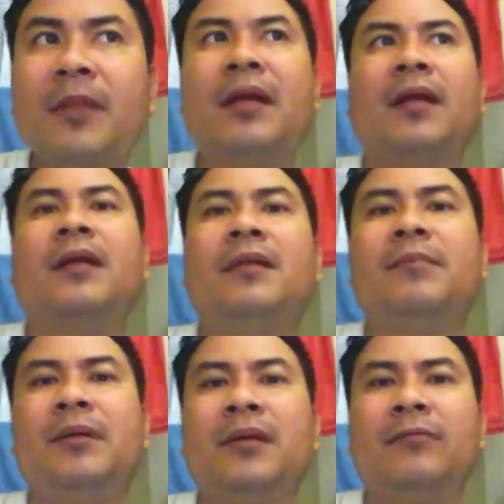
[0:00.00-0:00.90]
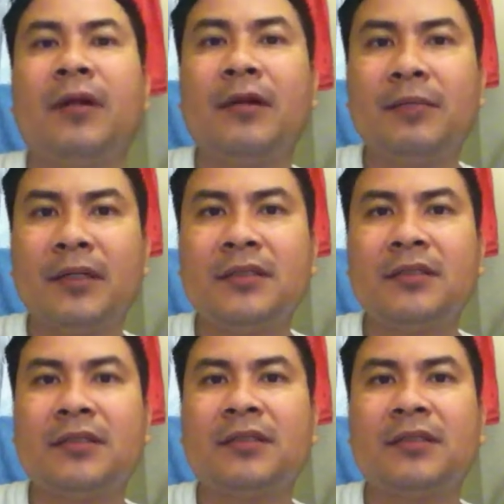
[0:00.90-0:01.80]
and be
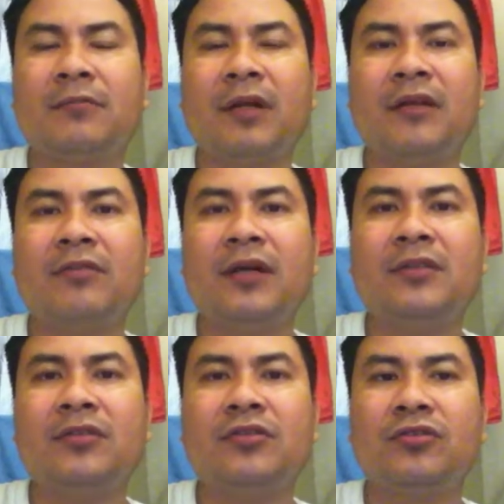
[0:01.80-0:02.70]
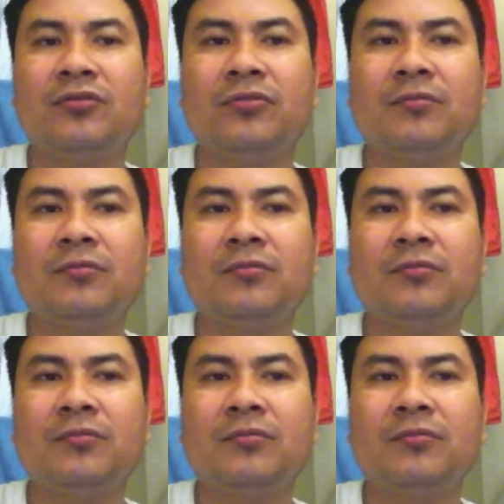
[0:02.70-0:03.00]
relevant to